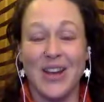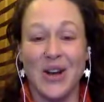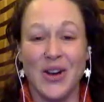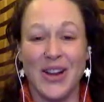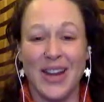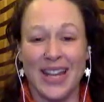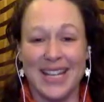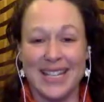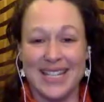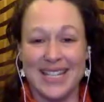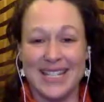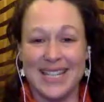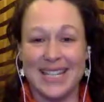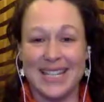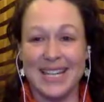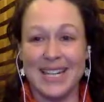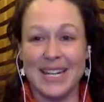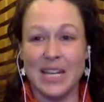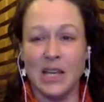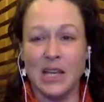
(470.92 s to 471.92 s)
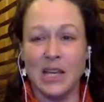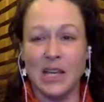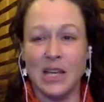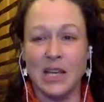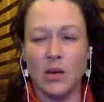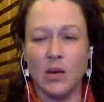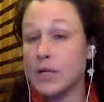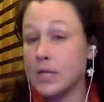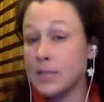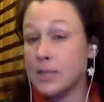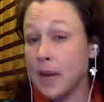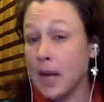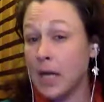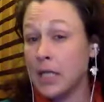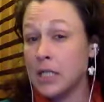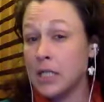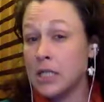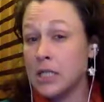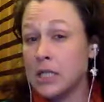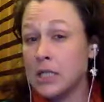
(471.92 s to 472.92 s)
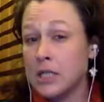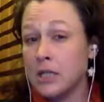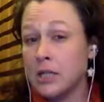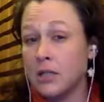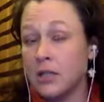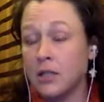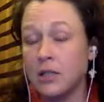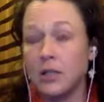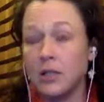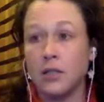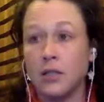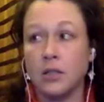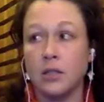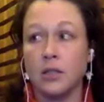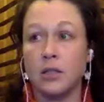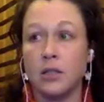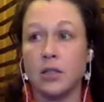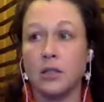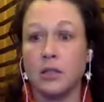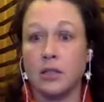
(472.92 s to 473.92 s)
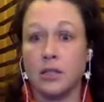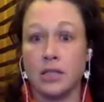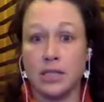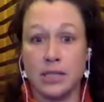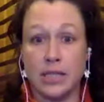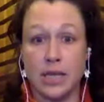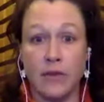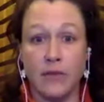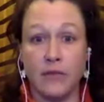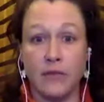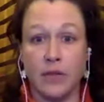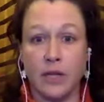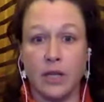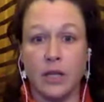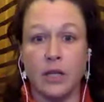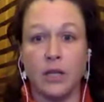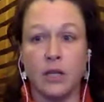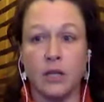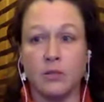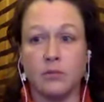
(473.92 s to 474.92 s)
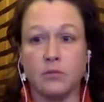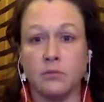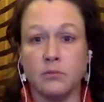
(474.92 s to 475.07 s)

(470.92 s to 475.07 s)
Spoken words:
Okay, dignity or respect, safety,